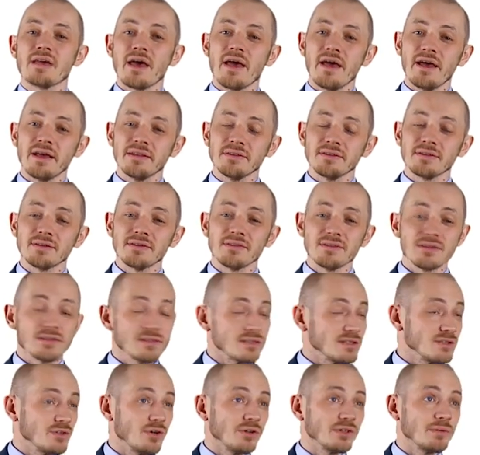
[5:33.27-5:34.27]
And this
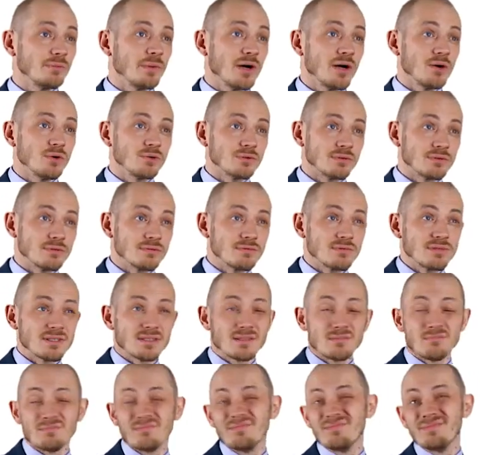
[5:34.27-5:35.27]
is not about
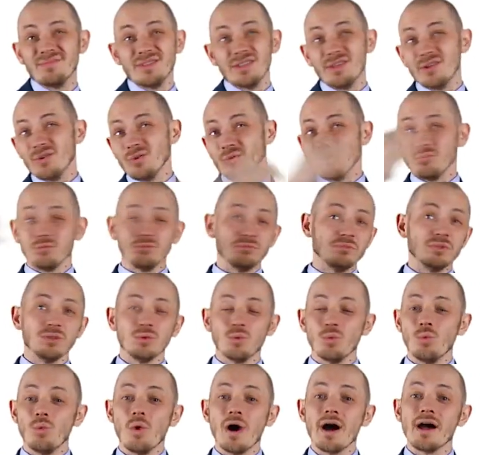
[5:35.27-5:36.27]
some,
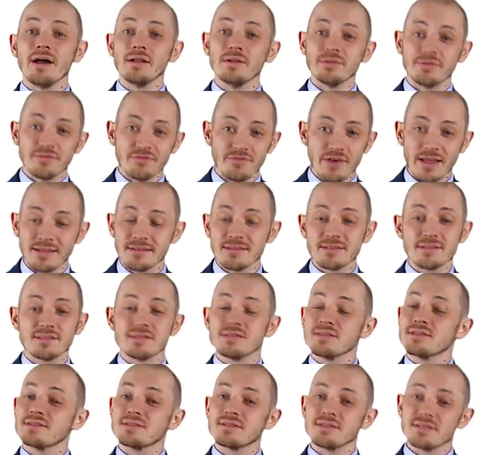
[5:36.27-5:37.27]
wild
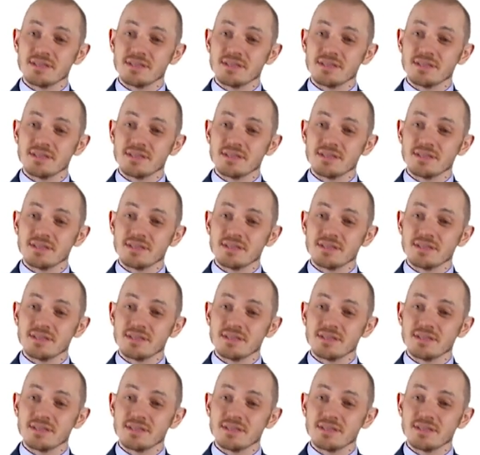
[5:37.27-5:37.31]
fantasies.